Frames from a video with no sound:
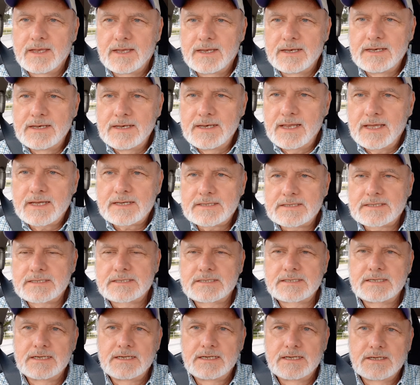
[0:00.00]

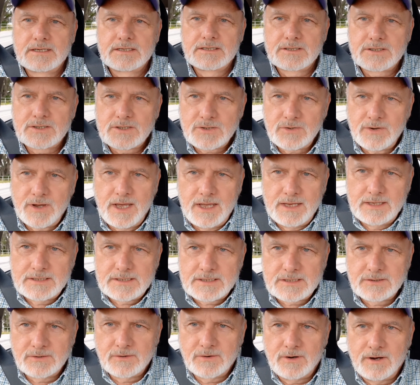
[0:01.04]
Nick's train
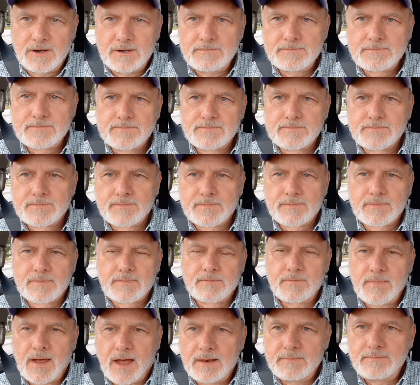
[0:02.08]
store
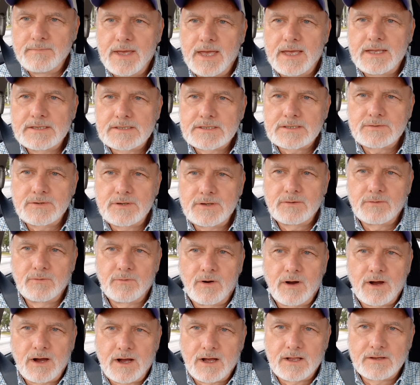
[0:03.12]
on Main Street in
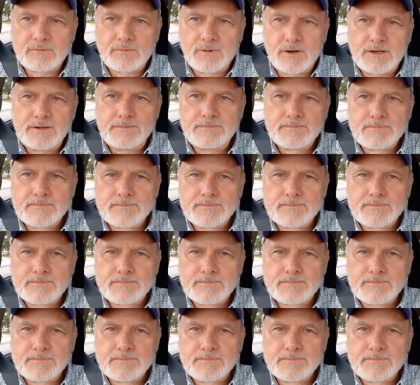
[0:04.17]
Wildwood,